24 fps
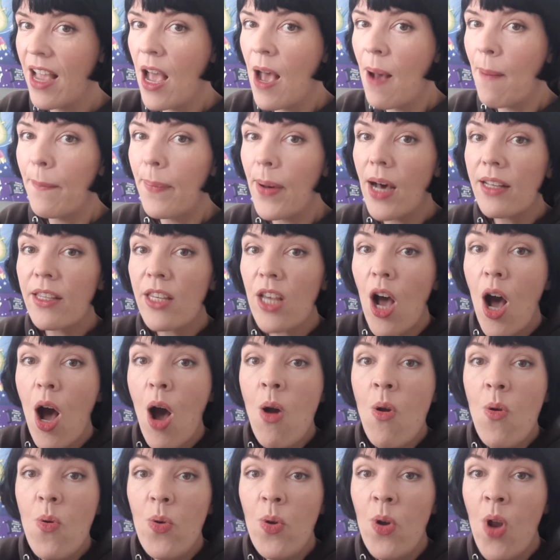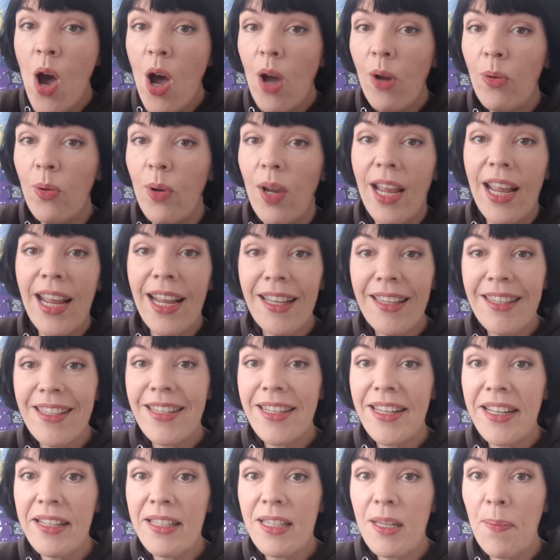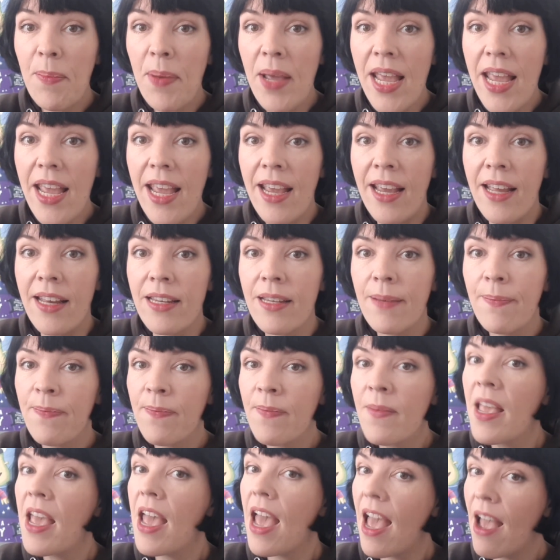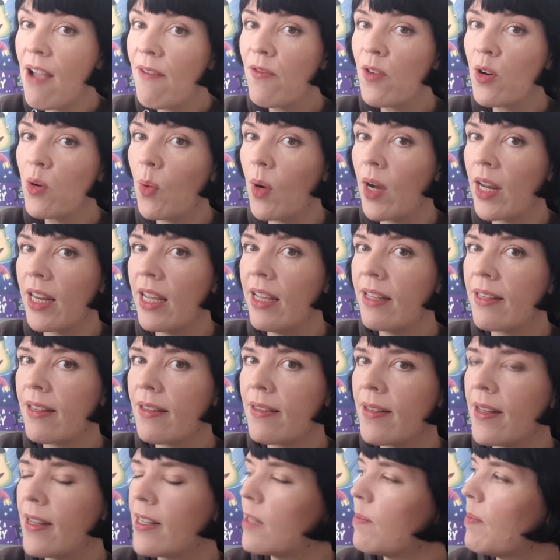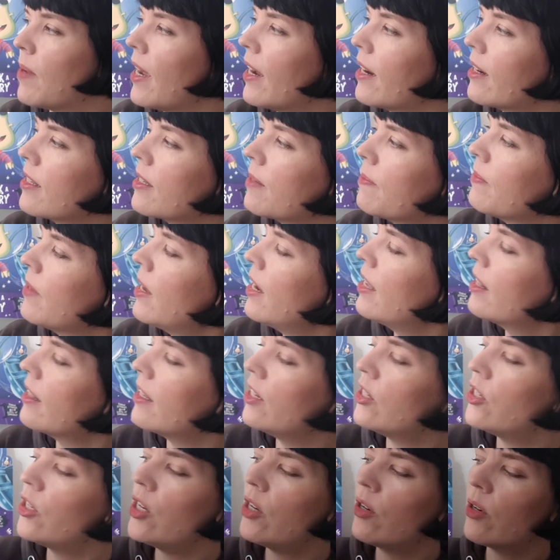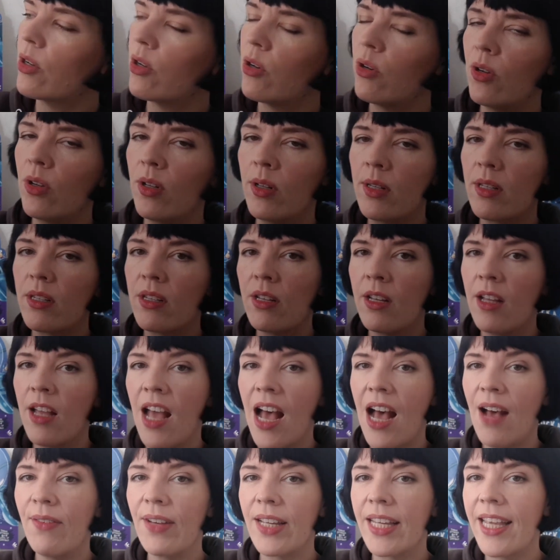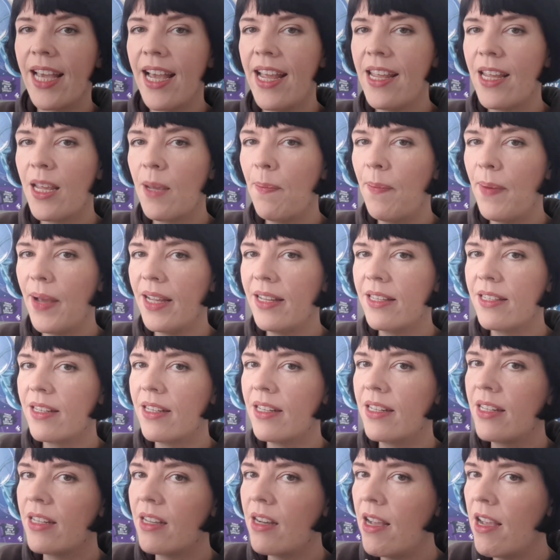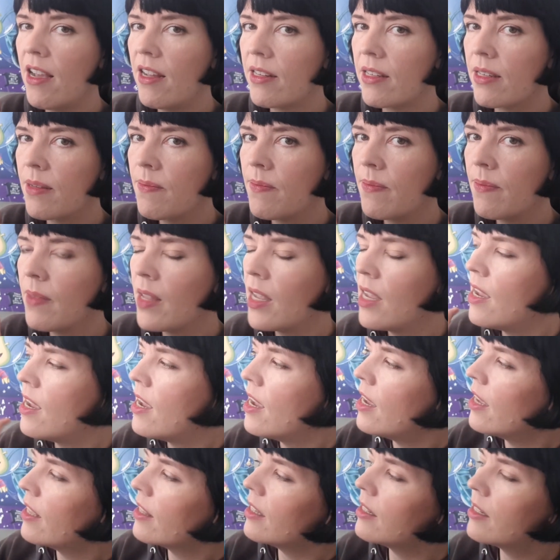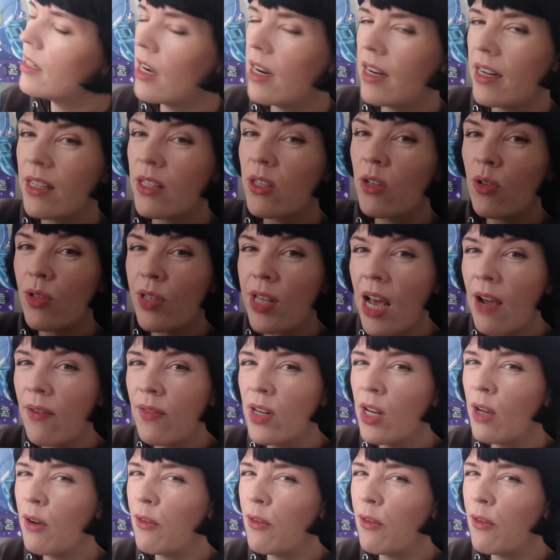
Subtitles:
But oh no, it's disappeared. Everyone is a suspect. These unicorns have a cake-based diet. The dinosaurs are having a